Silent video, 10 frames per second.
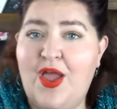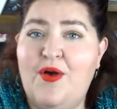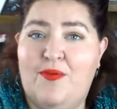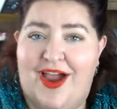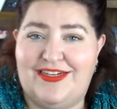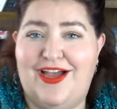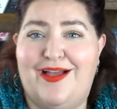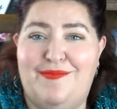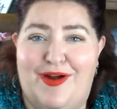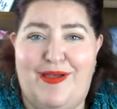where I
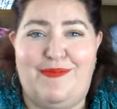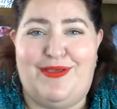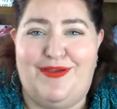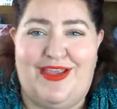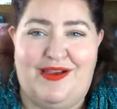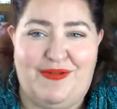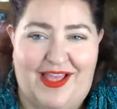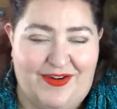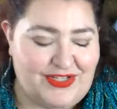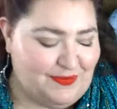talk more about beauty and
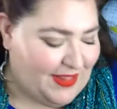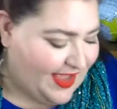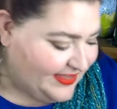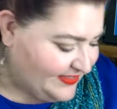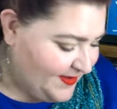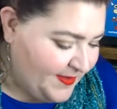planner supplies.